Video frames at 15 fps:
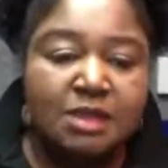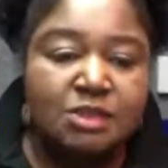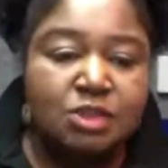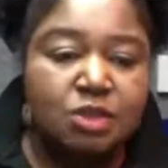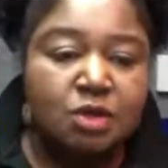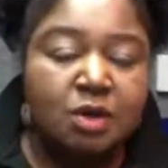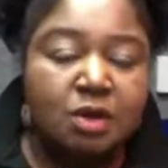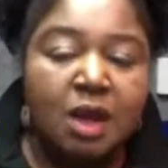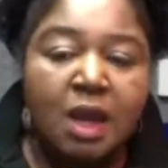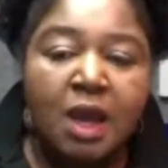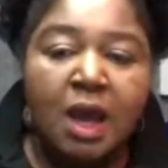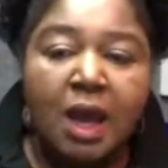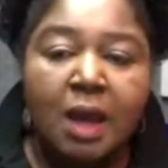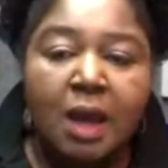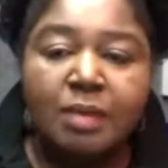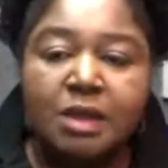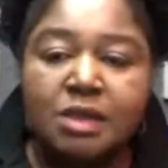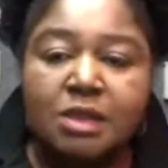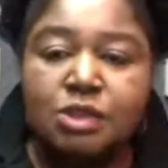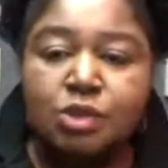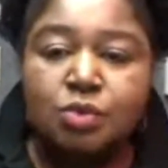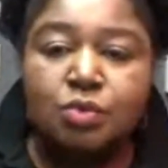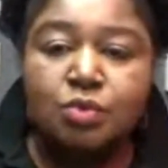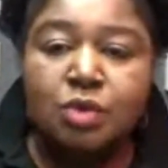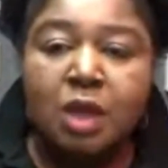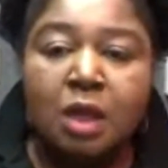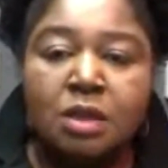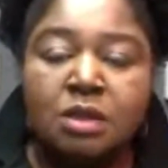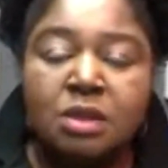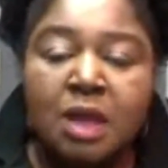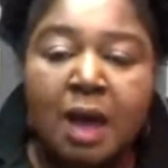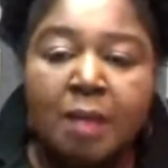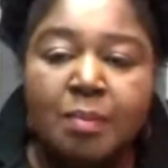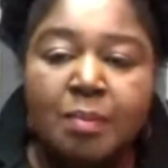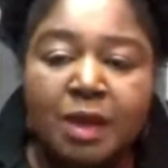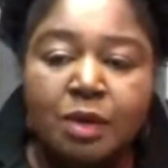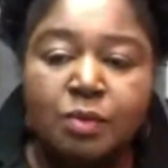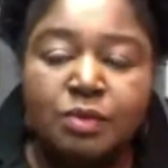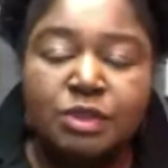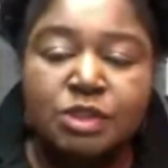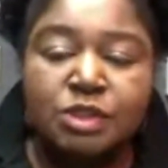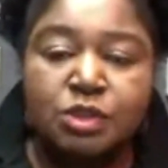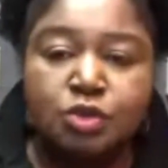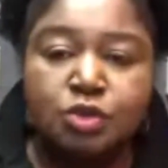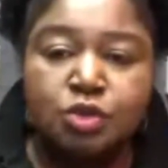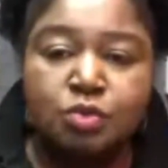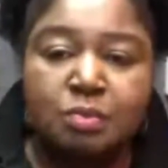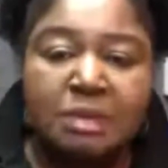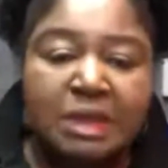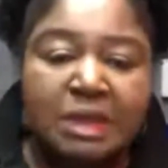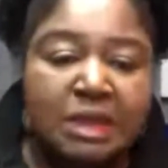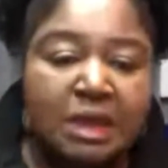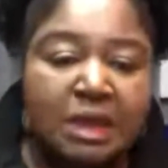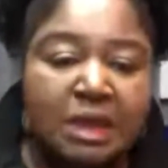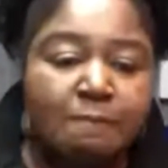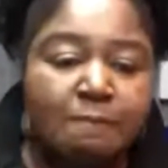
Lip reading: year I'm going to do a lot better with social media